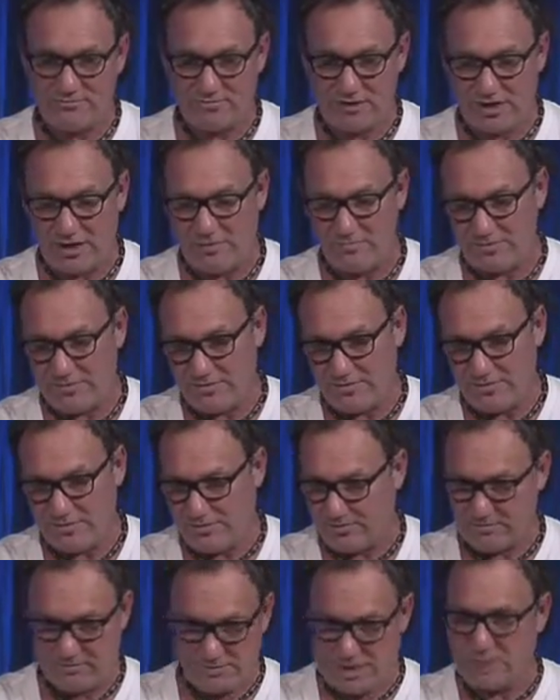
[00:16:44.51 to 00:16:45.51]

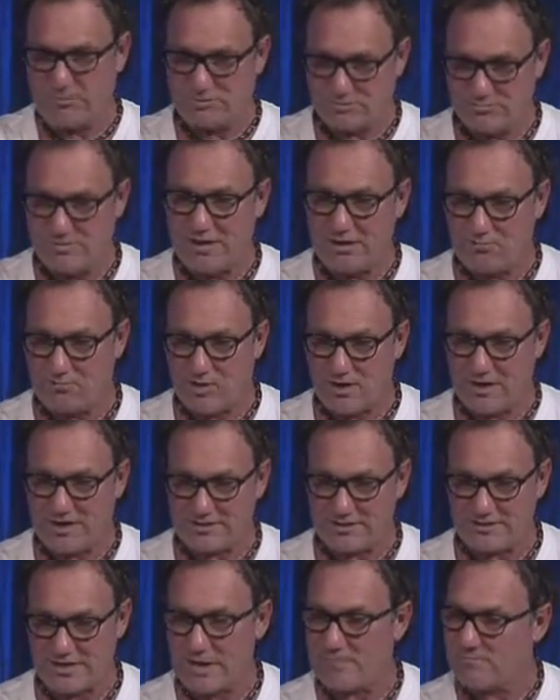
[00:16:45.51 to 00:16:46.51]
that was being run at
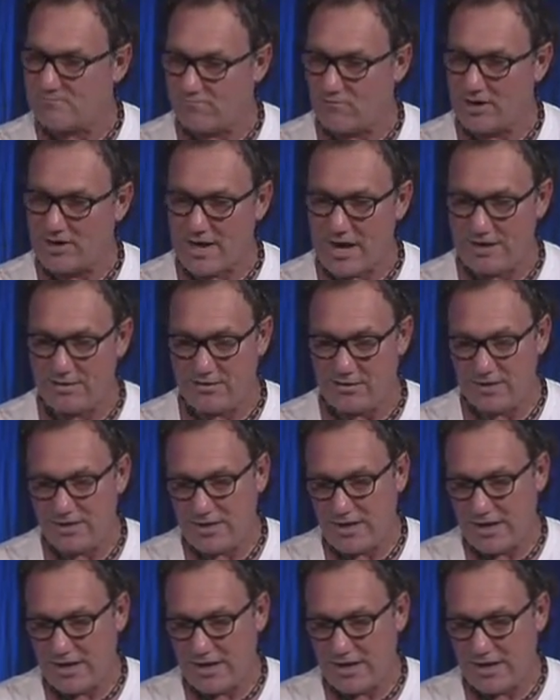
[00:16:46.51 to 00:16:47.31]
the time before I got here,